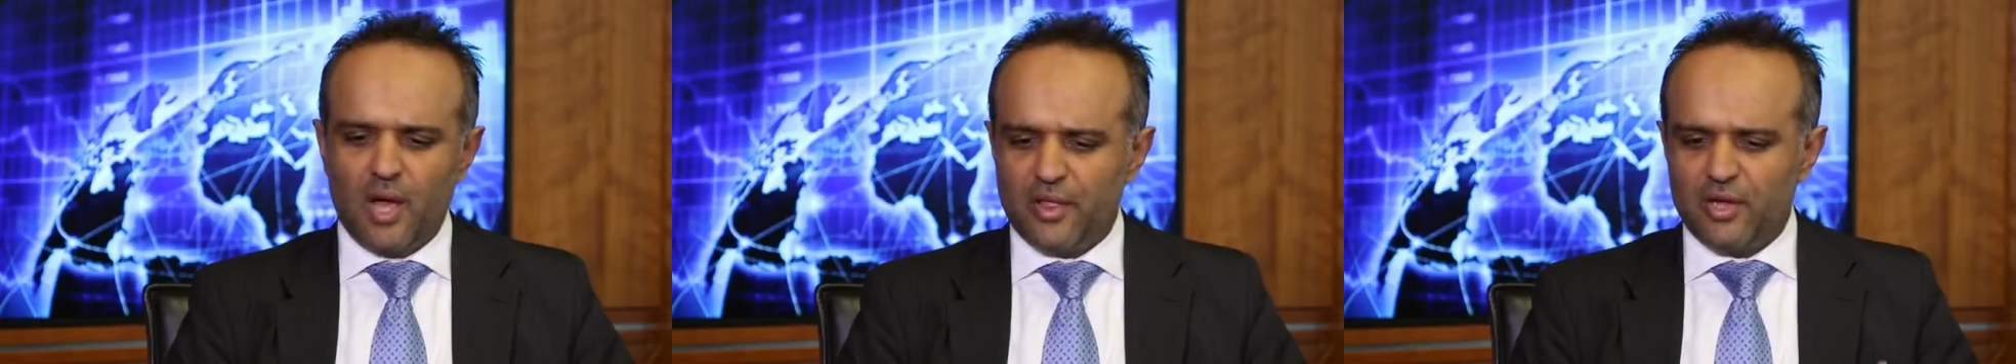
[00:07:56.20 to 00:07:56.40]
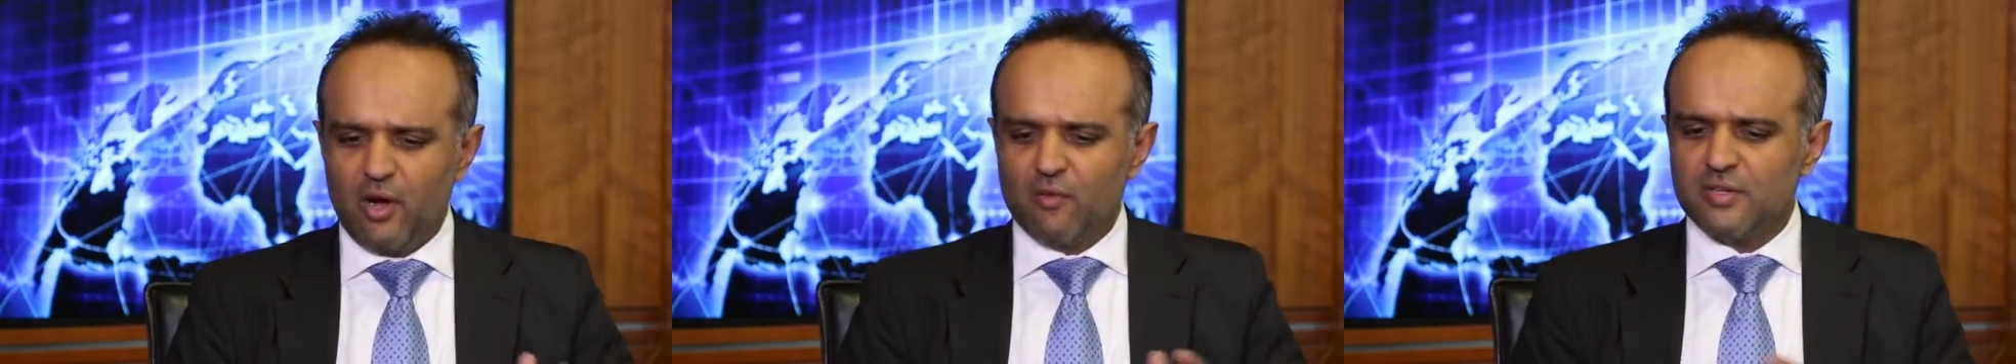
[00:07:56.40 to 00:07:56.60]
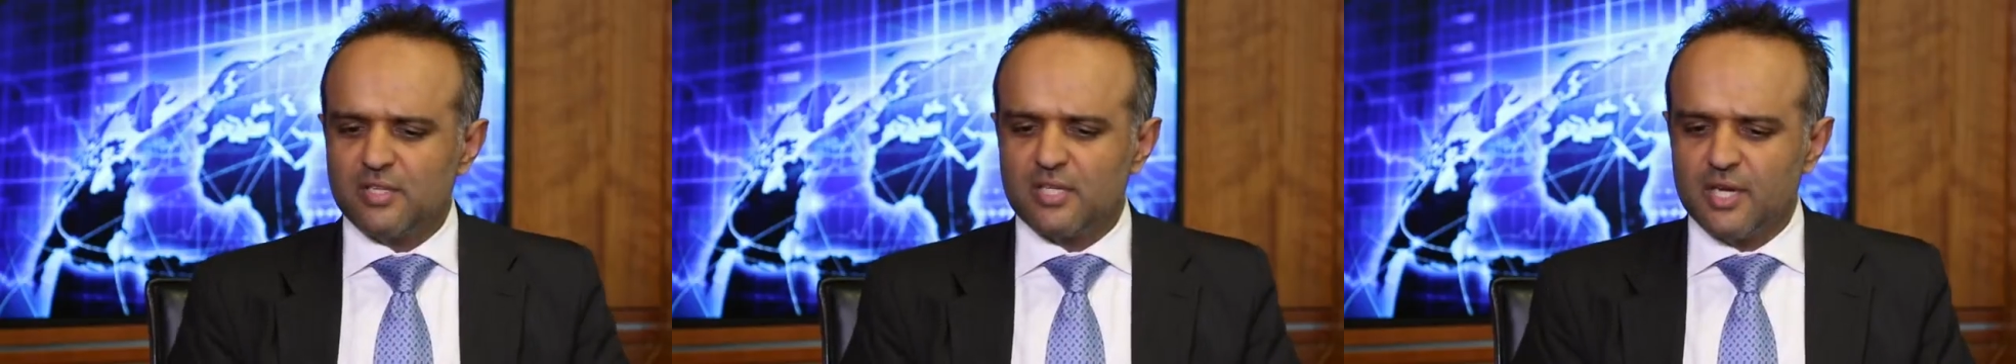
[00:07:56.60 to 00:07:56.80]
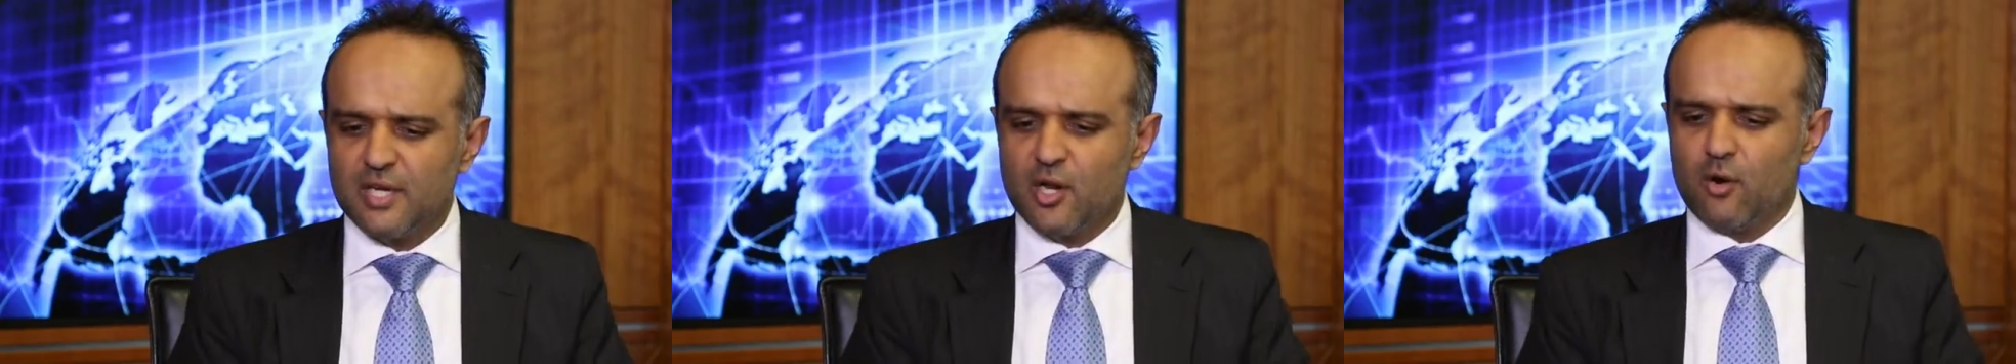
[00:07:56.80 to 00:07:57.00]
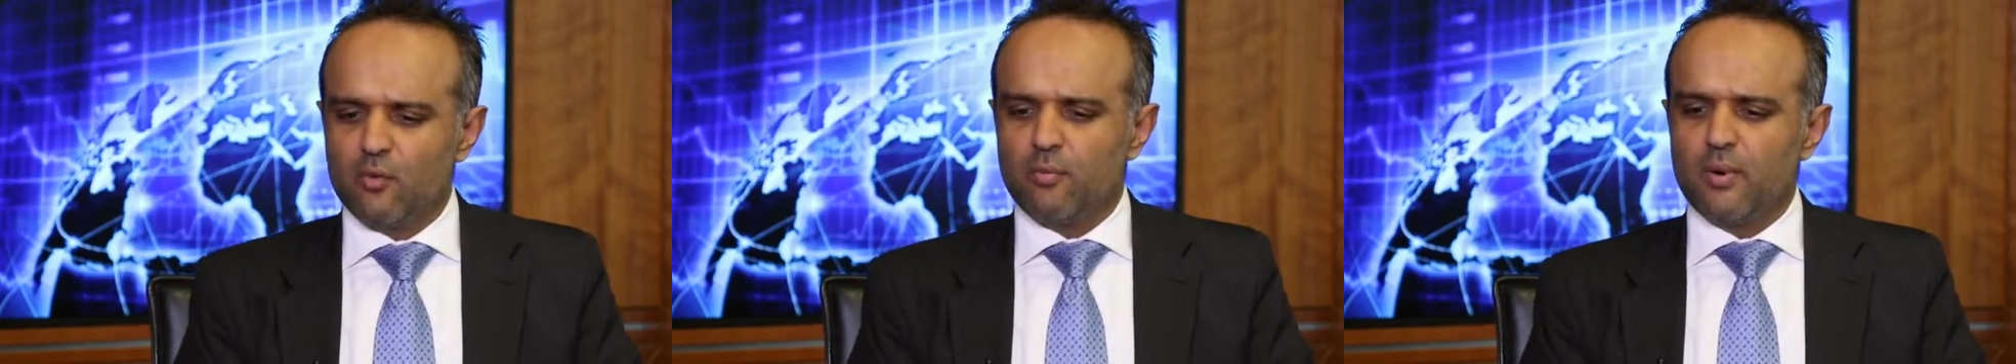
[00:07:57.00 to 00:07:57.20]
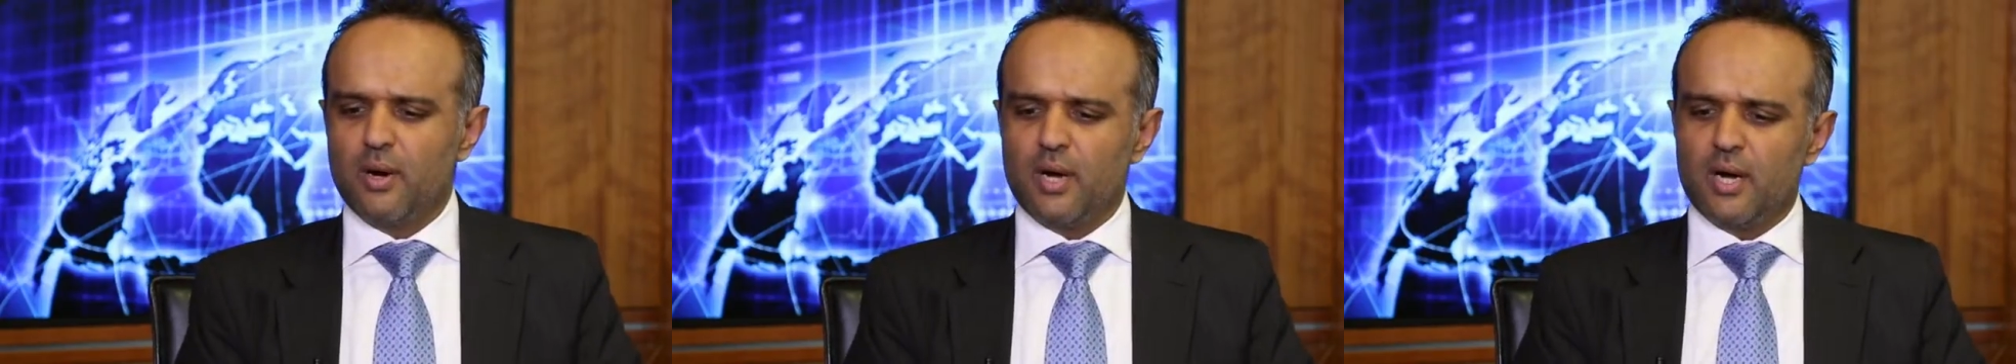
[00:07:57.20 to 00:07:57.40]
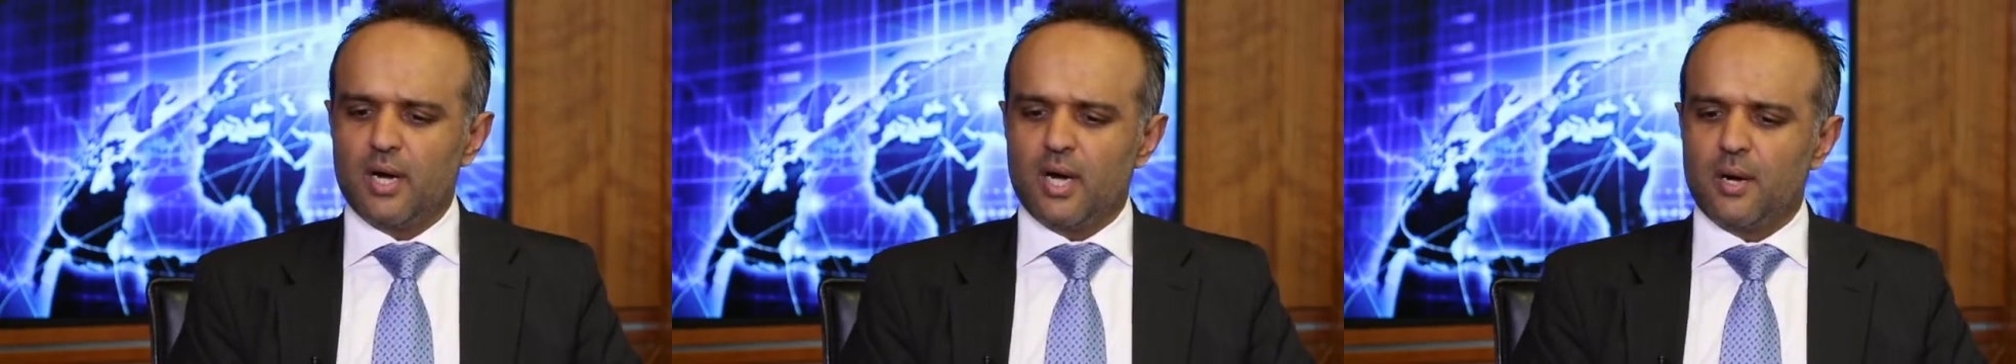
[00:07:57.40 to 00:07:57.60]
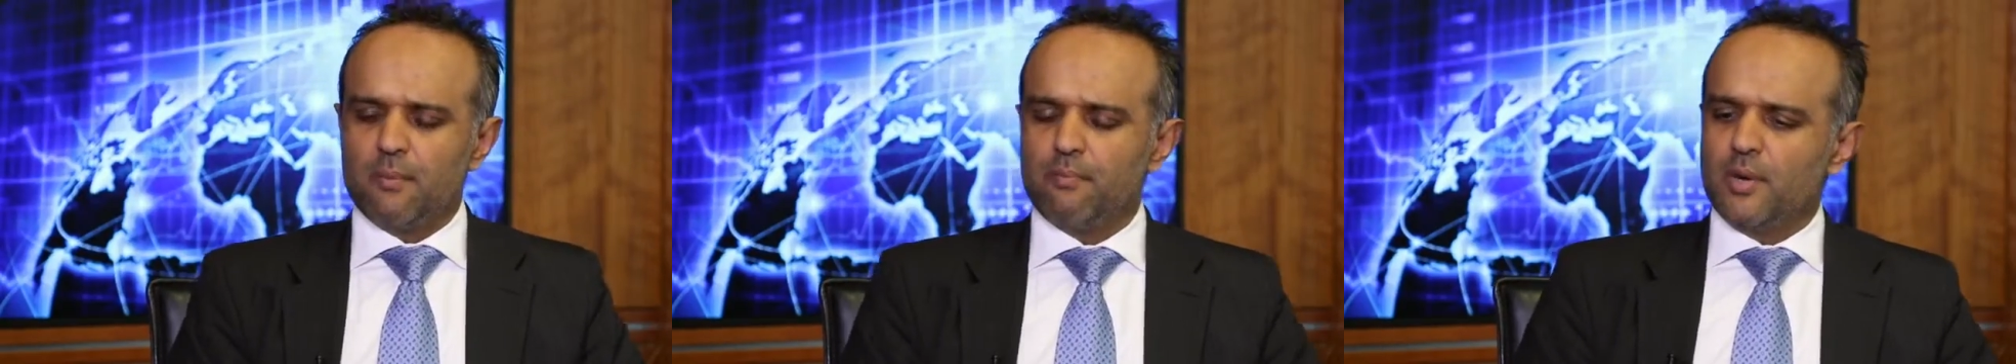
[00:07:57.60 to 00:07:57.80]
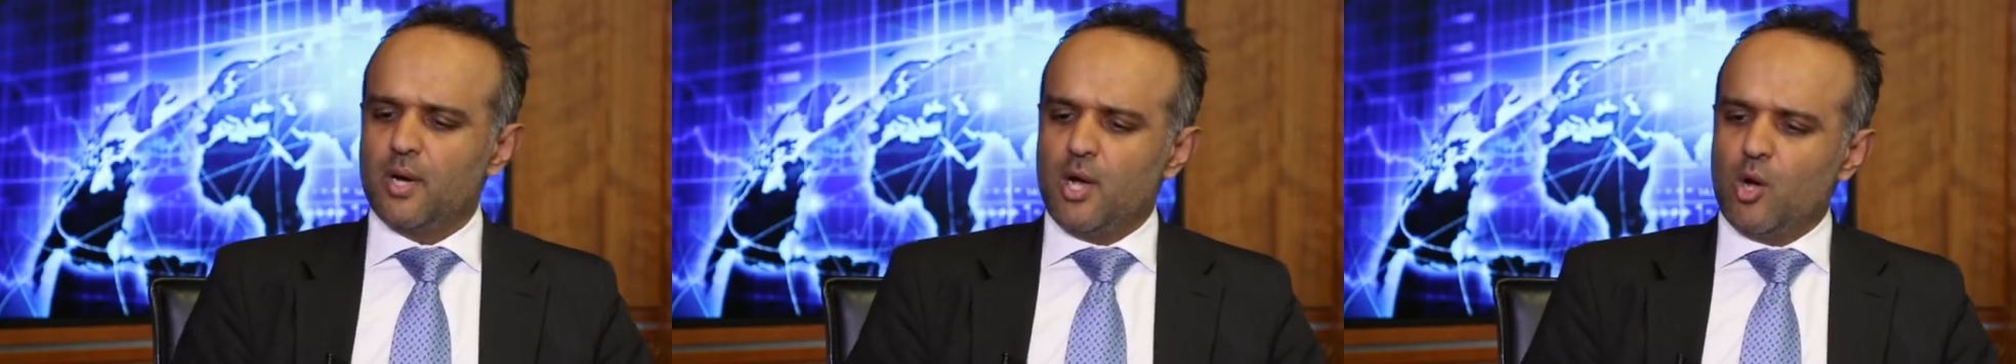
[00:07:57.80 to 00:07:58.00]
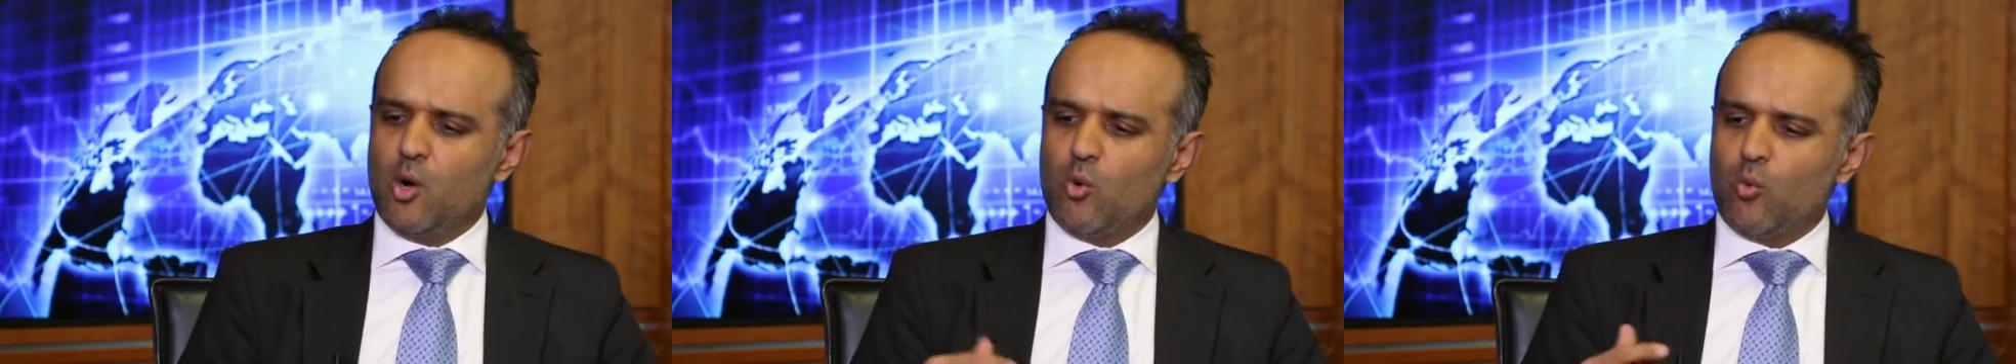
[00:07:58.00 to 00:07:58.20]
I think obviously,
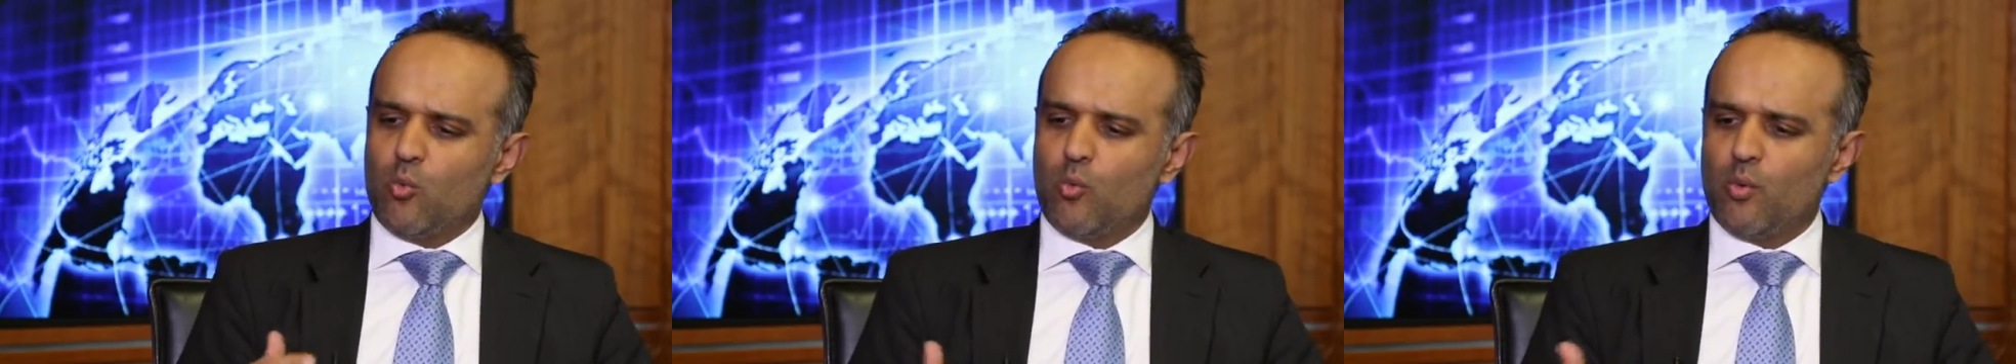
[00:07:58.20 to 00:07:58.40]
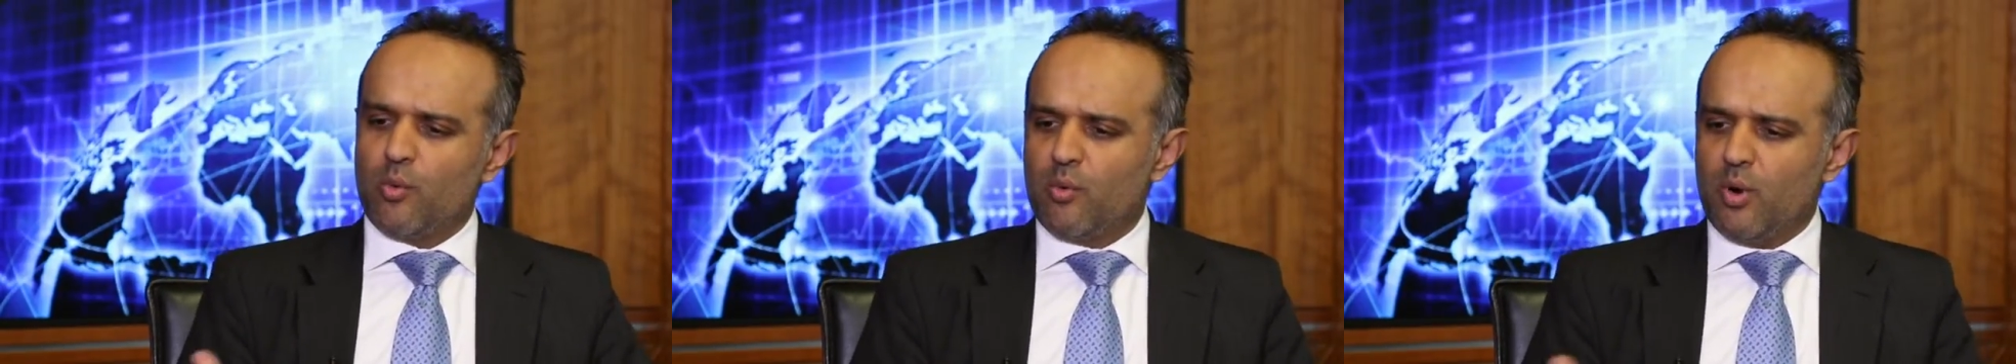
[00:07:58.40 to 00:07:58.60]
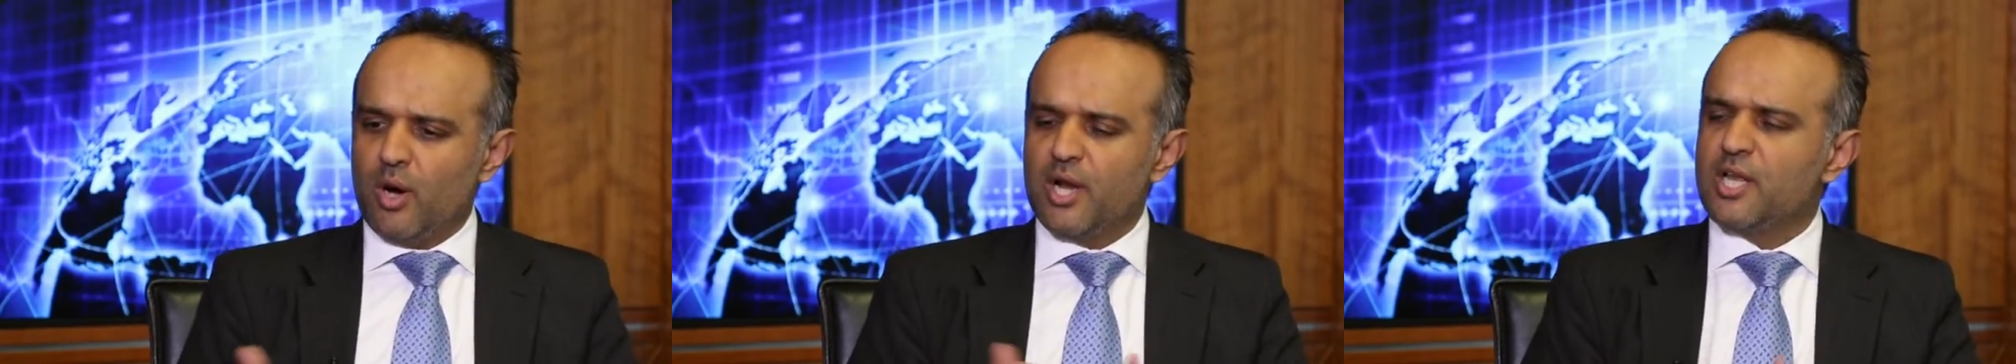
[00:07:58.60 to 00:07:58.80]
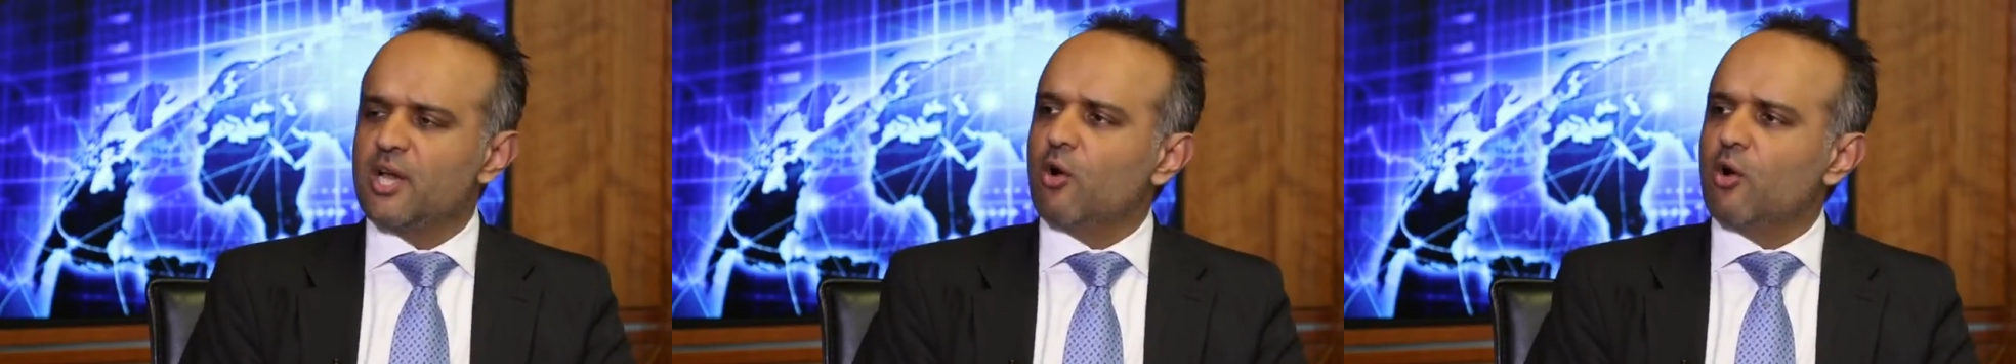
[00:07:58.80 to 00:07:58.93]
early